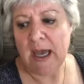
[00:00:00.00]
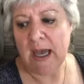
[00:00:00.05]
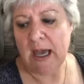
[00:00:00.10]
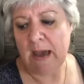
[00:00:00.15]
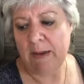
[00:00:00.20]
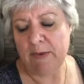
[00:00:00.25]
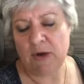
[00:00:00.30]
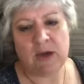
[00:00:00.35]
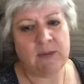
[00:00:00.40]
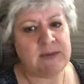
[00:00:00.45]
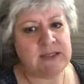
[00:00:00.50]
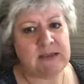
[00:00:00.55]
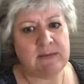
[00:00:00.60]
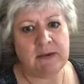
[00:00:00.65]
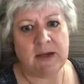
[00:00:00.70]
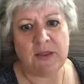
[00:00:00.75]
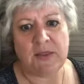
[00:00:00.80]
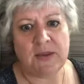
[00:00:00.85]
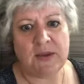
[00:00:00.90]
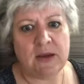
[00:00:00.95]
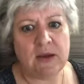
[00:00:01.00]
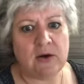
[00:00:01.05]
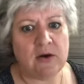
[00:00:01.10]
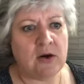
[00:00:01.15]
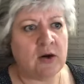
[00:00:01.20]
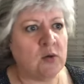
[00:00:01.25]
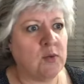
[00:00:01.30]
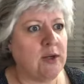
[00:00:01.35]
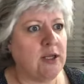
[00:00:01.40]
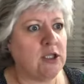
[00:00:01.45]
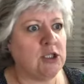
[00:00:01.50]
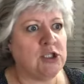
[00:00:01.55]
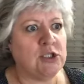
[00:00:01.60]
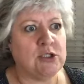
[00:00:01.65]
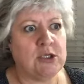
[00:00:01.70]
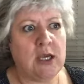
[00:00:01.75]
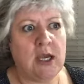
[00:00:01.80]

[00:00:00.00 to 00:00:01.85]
It could be something like Think and Grow Rich,